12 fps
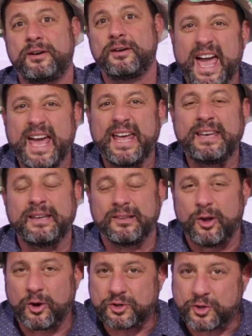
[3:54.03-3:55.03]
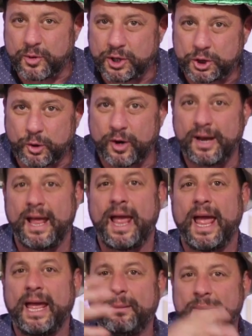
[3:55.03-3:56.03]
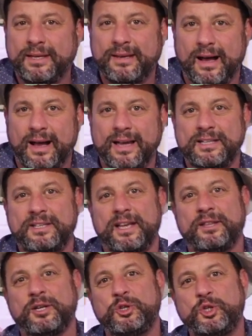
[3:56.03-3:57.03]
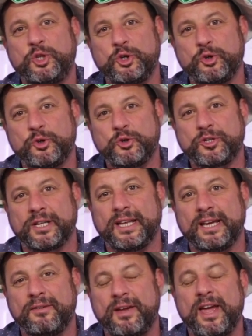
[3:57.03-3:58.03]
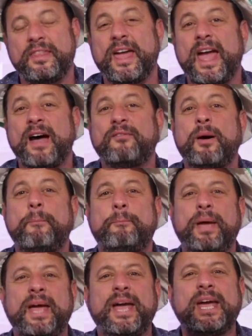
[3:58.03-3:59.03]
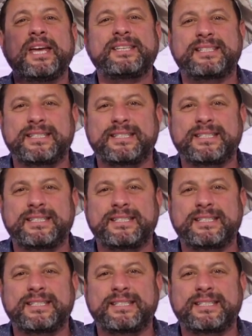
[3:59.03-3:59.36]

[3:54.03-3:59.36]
And long story short, Haman dies and the Jews live and they have a big